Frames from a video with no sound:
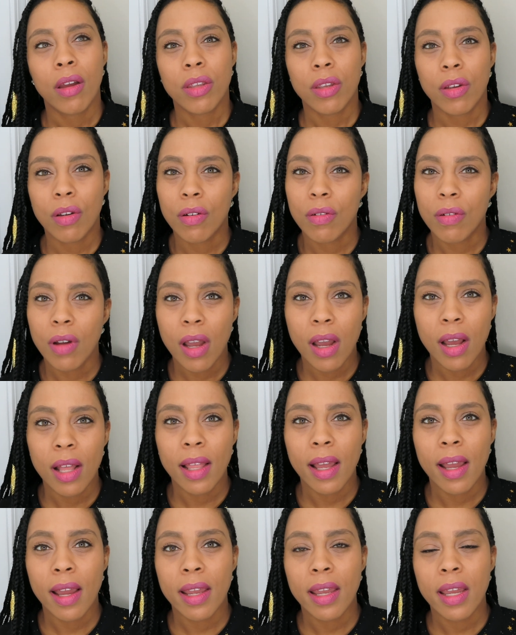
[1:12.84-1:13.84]
You're
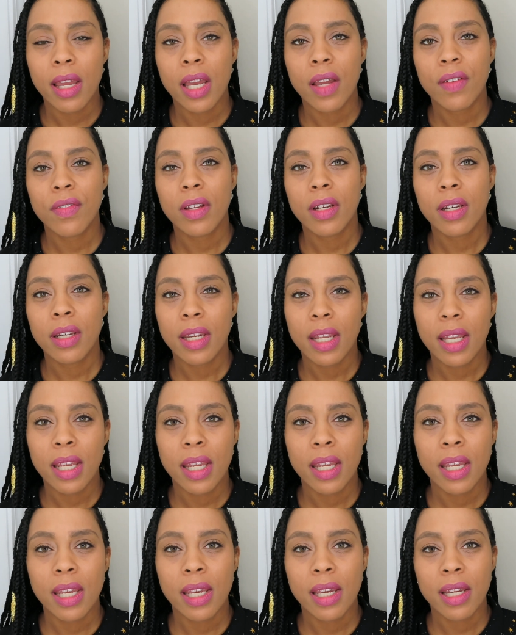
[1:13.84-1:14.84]
all I ever
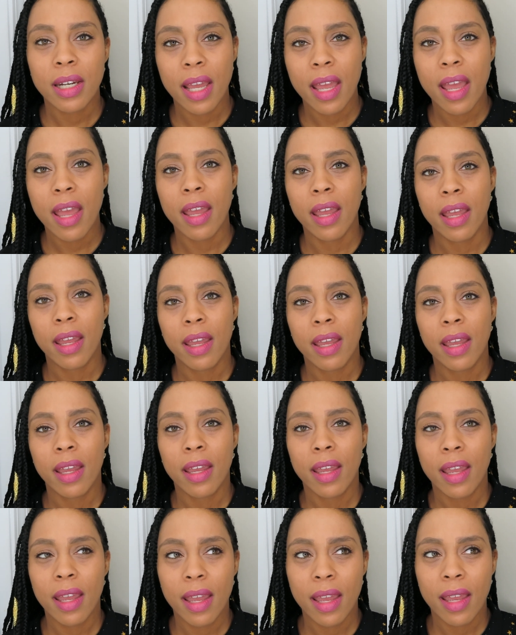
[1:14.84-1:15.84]

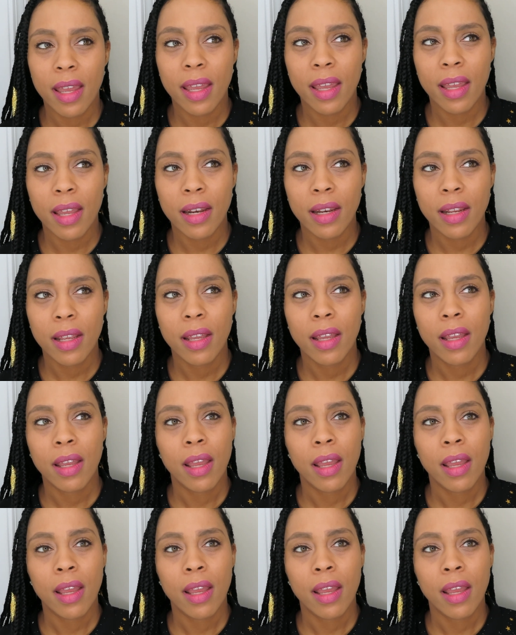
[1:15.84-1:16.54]
needed.